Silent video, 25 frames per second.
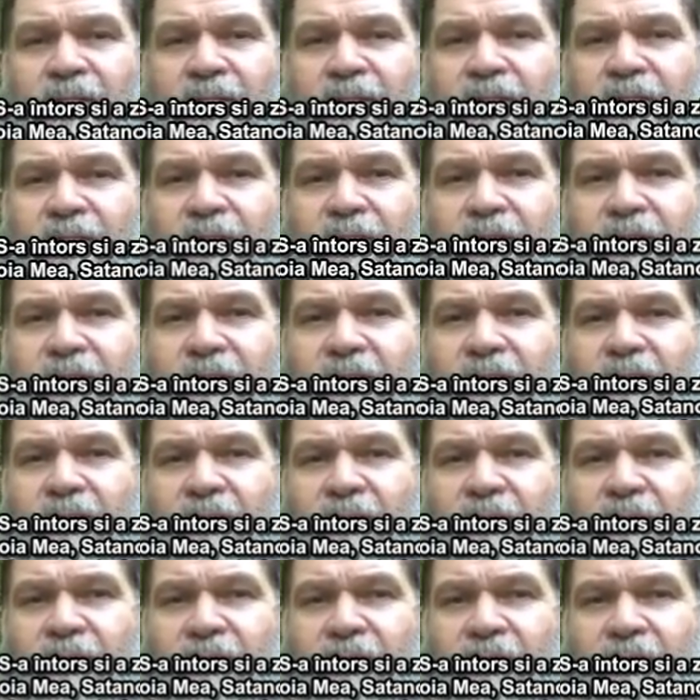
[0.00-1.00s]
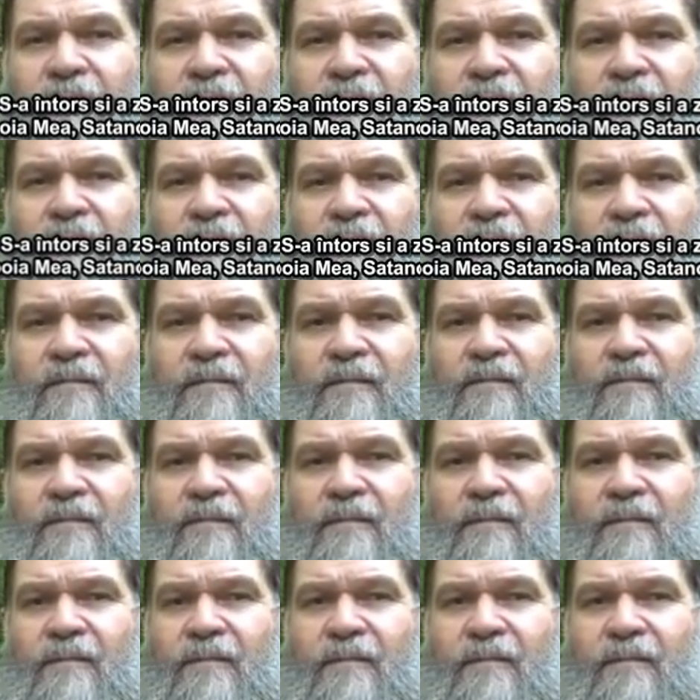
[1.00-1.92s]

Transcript: Nobody speaks.